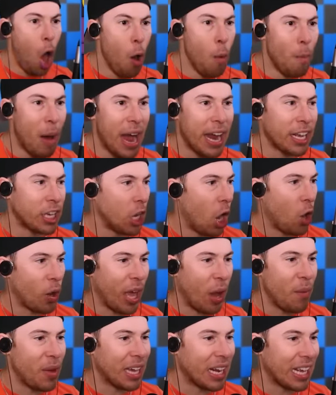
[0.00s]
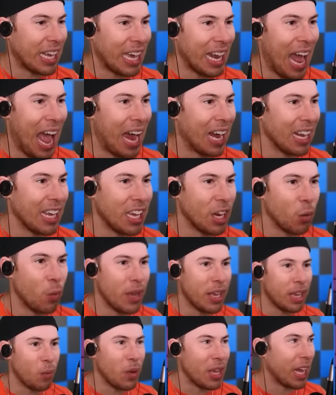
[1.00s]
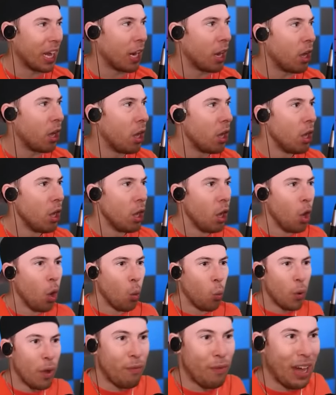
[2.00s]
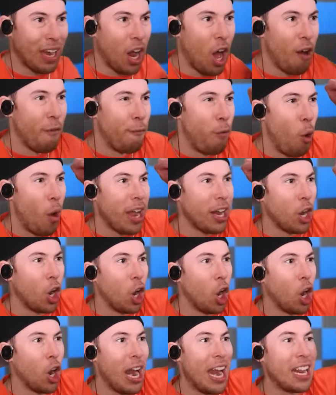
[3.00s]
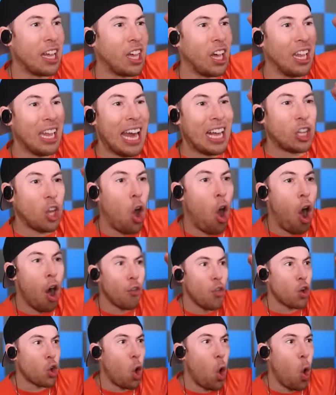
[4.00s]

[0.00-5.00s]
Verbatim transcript: Oh, my God. Okay, we gotta get out of here. We, we gotta... We've got to avoid her and collect all the